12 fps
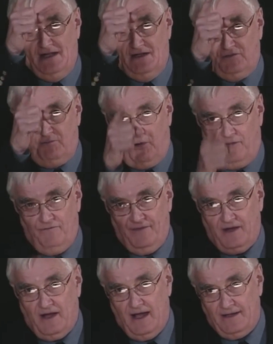and this
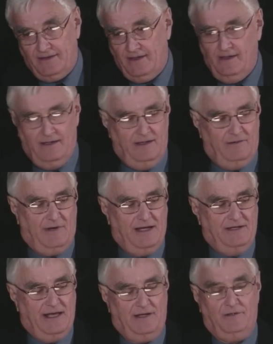perfect cut
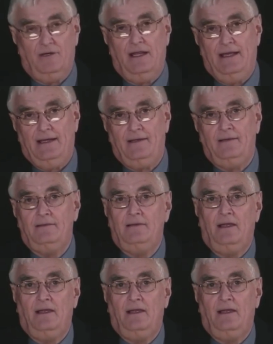right down her leg